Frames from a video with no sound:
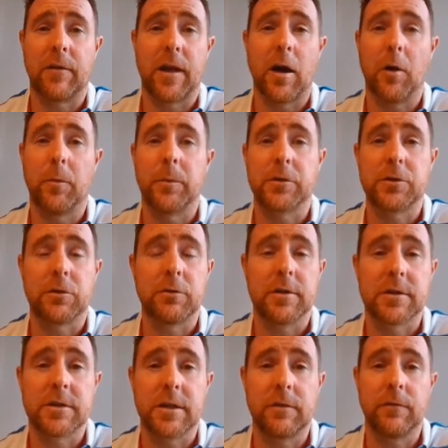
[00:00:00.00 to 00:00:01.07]
that
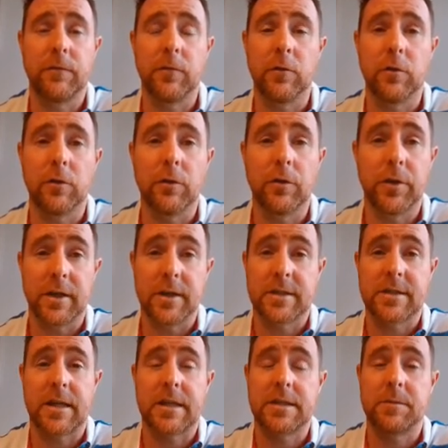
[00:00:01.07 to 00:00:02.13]
opportunity for the
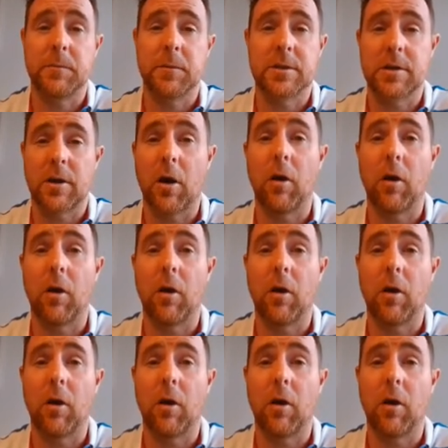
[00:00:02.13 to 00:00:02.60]
assessment